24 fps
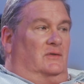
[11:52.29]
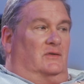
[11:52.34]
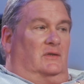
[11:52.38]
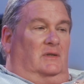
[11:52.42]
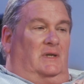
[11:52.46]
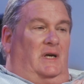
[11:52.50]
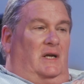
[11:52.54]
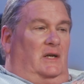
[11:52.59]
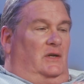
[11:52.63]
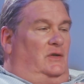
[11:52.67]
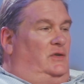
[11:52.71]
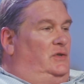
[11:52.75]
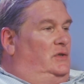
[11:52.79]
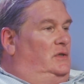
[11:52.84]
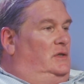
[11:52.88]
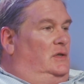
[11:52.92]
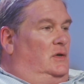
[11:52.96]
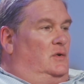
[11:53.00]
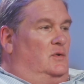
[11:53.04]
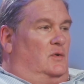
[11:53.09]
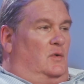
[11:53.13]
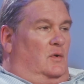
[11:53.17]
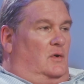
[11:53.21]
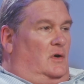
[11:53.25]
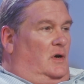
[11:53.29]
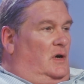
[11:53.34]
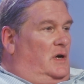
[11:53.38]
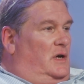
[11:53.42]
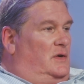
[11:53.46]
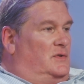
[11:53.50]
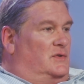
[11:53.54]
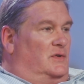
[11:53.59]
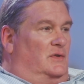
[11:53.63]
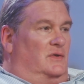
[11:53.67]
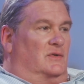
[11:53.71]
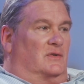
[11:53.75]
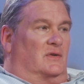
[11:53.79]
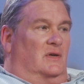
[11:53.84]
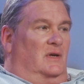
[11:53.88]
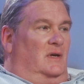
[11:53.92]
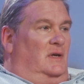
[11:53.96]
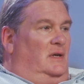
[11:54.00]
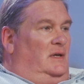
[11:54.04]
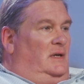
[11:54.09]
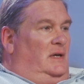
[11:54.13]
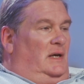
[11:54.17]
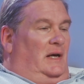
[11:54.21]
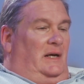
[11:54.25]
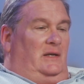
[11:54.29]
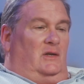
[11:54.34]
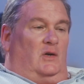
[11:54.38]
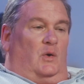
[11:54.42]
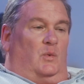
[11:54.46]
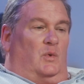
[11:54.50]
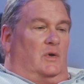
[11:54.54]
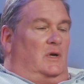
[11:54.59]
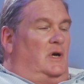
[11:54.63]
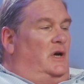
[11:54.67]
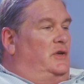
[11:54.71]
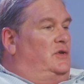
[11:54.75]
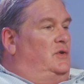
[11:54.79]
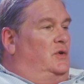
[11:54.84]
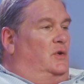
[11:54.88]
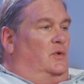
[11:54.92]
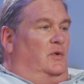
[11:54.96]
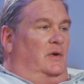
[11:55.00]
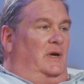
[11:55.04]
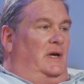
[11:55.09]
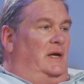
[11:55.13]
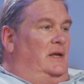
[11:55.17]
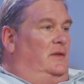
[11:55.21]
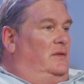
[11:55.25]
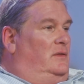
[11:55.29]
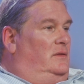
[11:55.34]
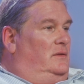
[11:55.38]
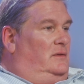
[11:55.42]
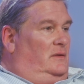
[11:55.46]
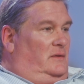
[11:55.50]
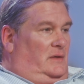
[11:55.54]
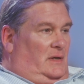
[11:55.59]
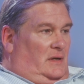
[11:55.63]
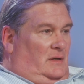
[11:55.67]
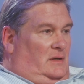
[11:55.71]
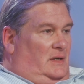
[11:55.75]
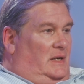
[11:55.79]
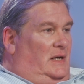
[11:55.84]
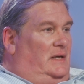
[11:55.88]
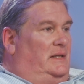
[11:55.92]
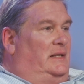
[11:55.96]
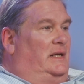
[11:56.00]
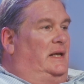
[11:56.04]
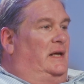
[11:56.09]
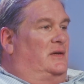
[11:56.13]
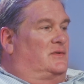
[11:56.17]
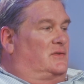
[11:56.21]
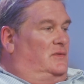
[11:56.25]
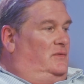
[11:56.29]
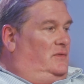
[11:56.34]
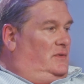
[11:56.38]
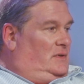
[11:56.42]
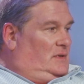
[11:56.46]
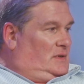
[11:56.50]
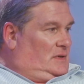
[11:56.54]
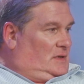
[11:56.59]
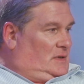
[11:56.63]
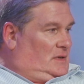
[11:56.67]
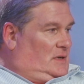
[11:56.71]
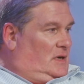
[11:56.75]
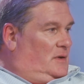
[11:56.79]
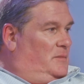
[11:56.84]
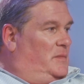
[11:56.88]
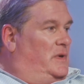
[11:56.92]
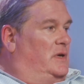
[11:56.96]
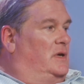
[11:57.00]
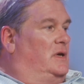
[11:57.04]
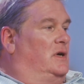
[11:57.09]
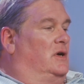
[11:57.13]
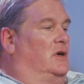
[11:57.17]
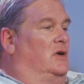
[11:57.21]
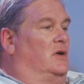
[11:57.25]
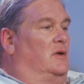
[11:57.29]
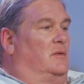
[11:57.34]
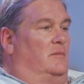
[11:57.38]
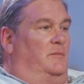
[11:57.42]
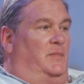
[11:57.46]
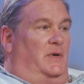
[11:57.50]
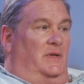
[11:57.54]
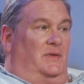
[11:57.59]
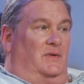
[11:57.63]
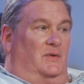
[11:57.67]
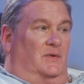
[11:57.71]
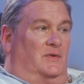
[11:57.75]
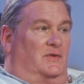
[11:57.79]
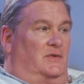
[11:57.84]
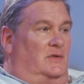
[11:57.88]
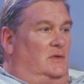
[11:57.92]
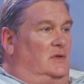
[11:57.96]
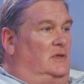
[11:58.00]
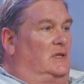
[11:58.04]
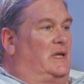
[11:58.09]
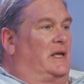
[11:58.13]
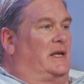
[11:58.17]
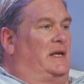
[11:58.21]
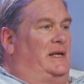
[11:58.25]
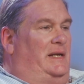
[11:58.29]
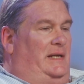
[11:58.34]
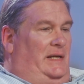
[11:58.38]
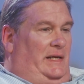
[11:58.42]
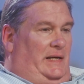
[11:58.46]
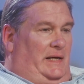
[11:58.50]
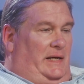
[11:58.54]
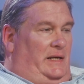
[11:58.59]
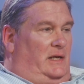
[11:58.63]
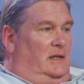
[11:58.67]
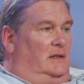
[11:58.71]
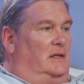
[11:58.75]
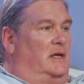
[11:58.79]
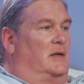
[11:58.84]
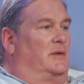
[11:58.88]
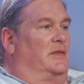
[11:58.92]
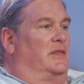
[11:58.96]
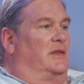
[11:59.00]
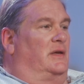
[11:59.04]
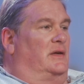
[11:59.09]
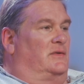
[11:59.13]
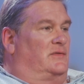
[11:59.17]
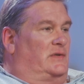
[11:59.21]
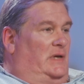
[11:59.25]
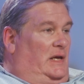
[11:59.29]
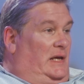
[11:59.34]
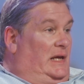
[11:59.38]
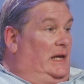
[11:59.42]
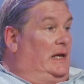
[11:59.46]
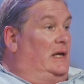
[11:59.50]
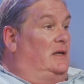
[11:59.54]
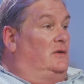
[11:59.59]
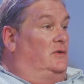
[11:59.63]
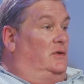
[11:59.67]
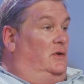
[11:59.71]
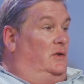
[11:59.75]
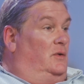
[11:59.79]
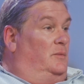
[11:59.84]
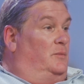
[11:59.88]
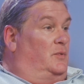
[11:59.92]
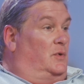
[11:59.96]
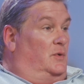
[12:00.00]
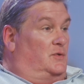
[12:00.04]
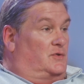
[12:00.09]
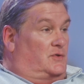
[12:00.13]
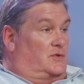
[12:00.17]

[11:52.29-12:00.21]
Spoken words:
There's a lot of good local causes. I know we're not Ukraine, thank God that hasn't come here, but there's still a lot of need, a lot of things they can do,